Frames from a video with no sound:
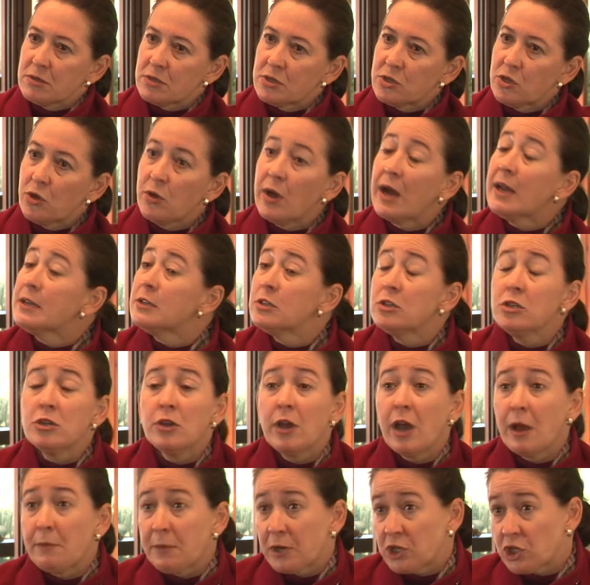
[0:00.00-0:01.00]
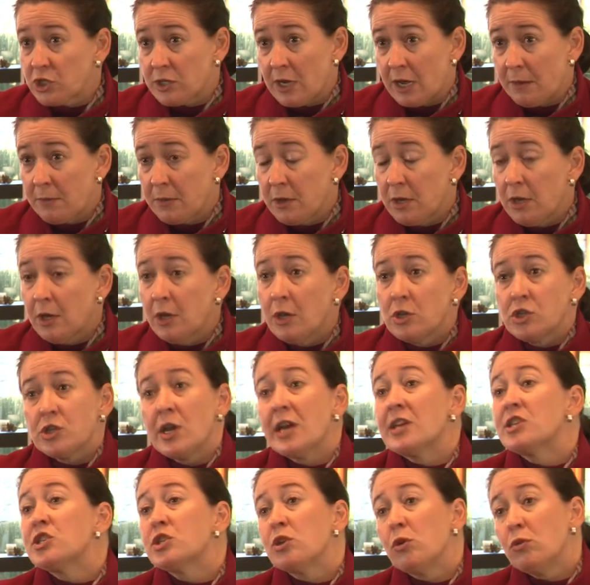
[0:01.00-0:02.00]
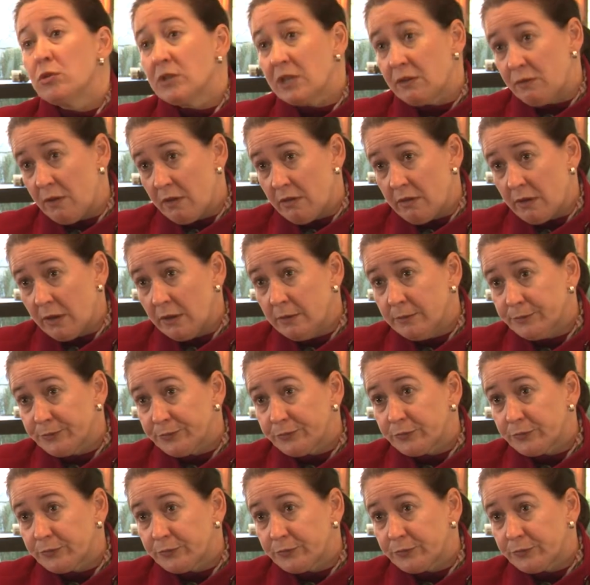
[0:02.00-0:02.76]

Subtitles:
So I didn't know how much time. So I sold everything.